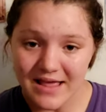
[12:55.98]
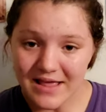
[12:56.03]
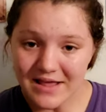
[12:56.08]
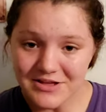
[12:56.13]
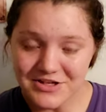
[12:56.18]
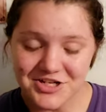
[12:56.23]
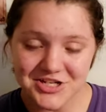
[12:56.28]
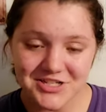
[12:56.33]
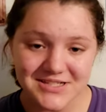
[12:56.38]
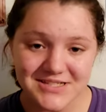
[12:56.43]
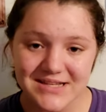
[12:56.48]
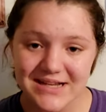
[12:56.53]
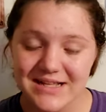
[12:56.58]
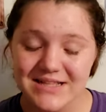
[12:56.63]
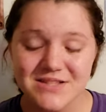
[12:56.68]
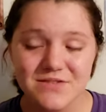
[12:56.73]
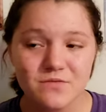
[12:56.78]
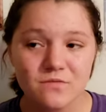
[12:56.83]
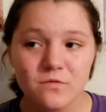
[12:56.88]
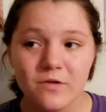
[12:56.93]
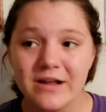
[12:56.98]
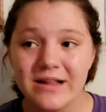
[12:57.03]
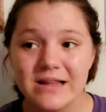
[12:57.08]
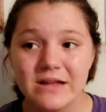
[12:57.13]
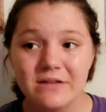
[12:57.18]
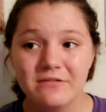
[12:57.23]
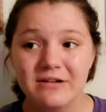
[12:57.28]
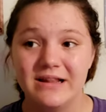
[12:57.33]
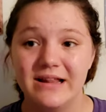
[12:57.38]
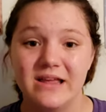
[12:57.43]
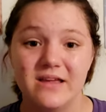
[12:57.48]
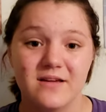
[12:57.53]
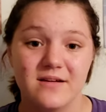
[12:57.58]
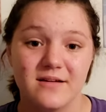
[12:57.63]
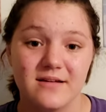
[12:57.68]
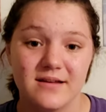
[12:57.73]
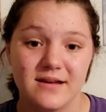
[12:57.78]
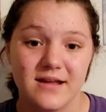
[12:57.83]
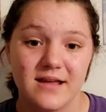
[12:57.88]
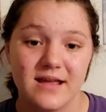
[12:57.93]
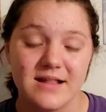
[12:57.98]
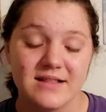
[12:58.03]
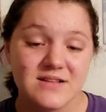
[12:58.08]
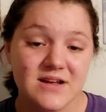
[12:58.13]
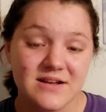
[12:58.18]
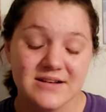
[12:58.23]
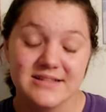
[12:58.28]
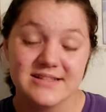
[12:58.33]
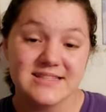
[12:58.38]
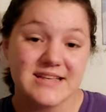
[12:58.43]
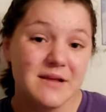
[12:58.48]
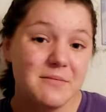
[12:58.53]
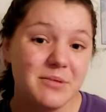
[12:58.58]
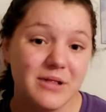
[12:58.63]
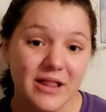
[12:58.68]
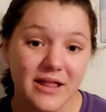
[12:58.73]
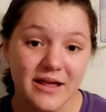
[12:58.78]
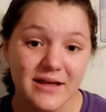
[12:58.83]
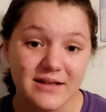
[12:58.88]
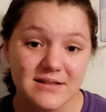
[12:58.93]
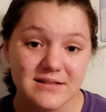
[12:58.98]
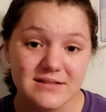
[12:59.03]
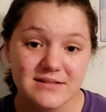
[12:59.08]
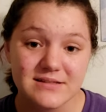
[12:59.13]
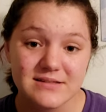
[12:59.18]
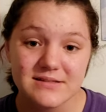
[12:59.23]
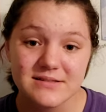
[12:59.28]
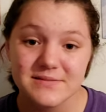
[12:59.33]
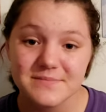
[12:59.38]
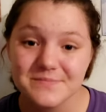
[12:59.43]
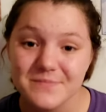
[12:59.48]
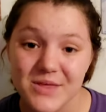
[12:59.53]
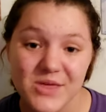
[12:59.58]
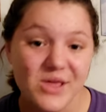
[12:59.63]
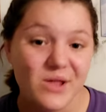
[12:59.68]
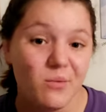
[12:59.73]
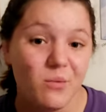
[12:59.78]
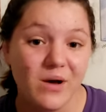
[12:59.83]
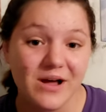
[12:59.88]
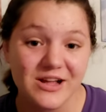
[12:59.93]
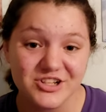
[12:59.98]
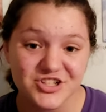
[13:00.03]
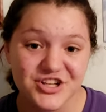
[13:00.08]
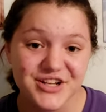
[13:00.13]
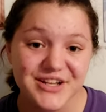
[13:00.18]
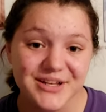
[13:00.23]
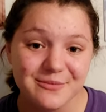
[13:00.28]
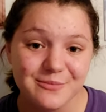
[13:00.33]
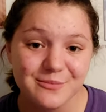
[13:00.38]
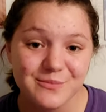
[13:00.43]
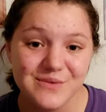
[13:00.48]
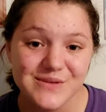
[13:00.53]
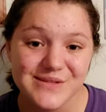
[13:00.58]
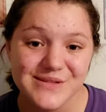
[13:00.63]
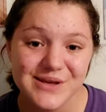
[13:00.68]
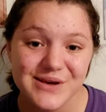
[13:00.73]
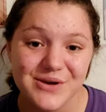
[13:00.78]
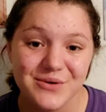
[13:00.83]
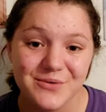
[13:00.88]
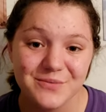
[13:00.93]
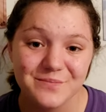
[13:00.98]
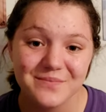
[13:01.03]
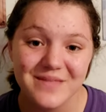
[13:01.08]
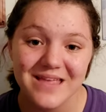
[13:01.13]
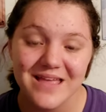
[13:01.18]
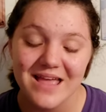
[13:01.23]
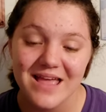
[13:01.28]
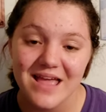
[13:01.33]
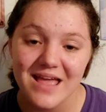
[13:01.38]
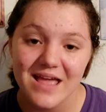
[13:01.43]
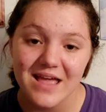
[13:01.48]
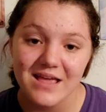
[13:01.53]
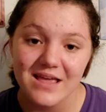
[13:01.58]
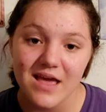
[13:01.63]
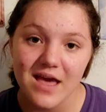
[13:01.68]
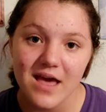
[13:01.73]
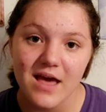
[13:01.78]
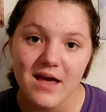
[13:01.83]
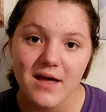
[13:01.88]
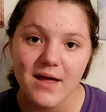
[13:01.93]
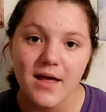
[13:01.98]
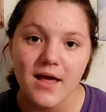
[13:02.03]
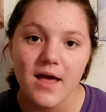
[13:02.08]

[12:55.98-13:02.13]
just, it's really, really good. It's on Disney Plus. You can watch it. So, yeah.